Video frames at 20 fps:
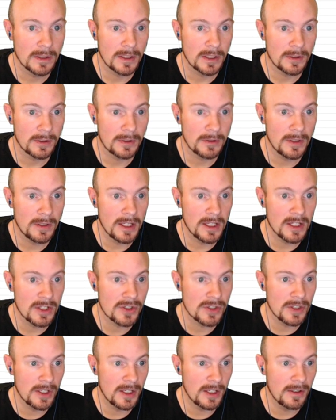Kind of
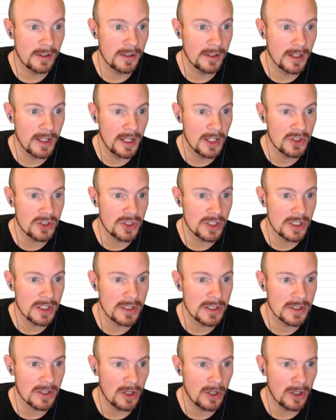grayish there.
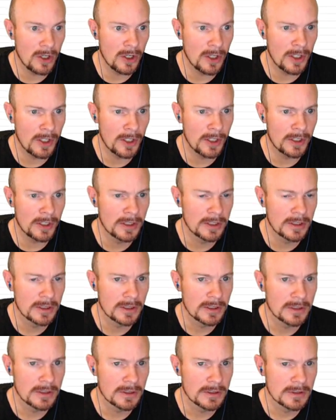NGs are
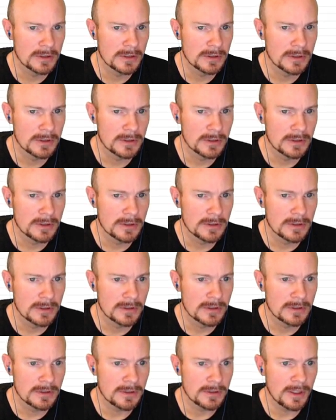
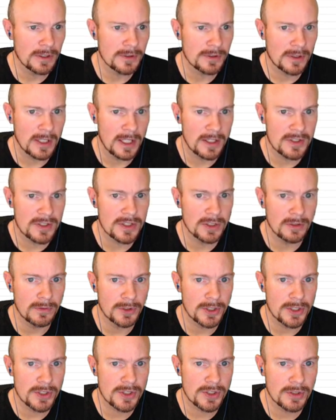but also kind of
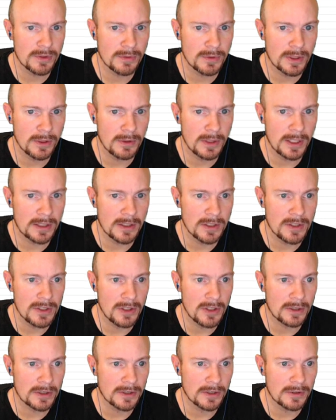silverish. We'll go like the
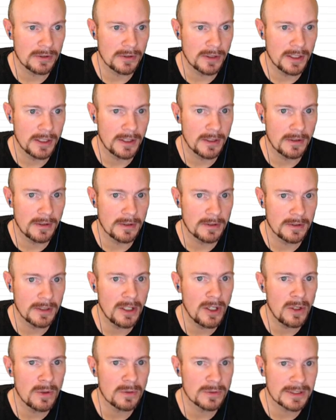darker gray.
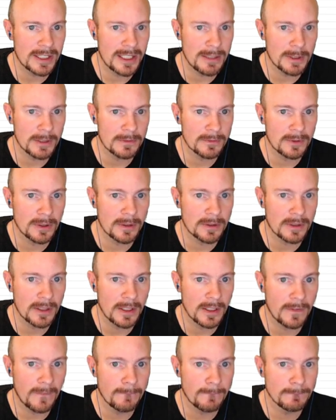No, damn it, wrong
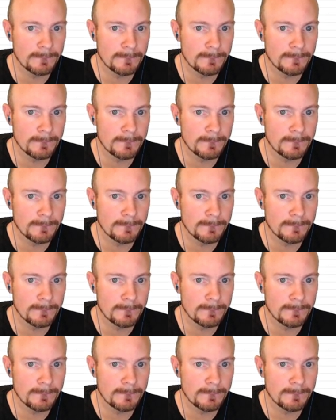thing.